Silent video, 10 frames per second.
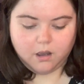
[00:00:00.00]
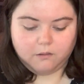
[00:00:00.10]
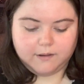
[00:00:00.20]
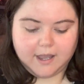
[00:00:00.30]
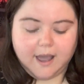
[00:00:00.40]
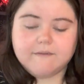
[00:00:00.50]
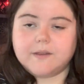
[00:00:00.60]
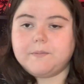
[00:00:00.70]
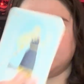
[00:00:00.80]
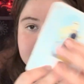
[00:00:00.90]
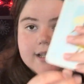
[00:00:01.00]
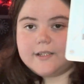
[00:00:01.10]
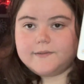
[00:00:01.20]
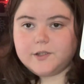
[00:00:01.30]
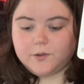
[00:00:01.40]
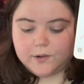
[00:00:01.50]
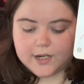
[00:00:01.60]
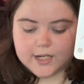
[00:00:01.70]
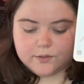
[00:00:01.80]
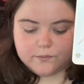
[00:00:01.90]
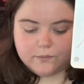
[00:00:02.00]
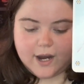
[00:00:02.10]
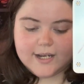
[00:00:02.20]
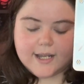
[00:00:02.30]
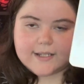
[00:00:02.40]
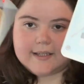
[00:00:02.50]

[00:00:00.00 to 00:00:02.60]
We have the Princess of Swords right next